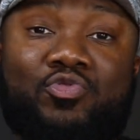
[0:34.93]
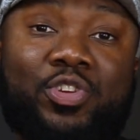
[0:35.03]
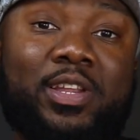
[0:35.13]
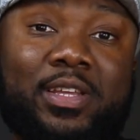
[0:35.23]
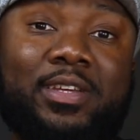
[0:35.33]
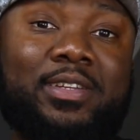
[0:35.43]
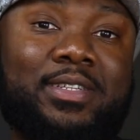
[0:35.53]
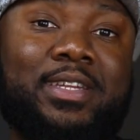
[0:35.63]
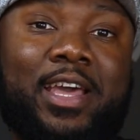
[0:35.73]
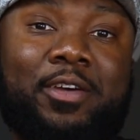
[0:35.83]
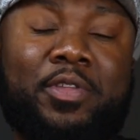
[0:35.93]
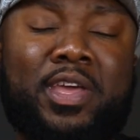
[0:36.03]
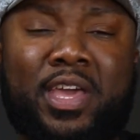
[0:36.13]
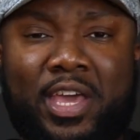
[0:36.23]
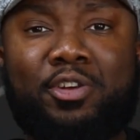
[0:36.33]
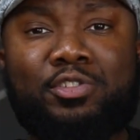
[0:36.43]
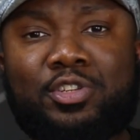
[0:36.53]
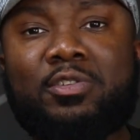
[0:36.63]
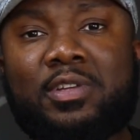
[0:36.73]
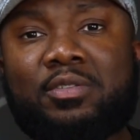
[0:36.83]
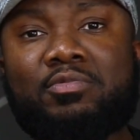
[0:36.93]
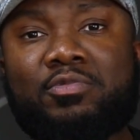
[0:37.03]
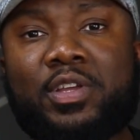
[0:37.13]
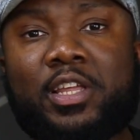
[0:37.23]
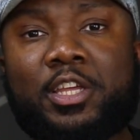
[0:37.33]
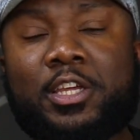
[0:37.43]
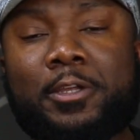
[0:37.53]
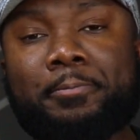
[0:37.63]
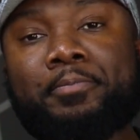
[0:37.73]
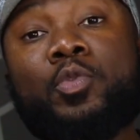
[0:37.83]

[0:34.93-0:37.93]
really good sound and also look really good.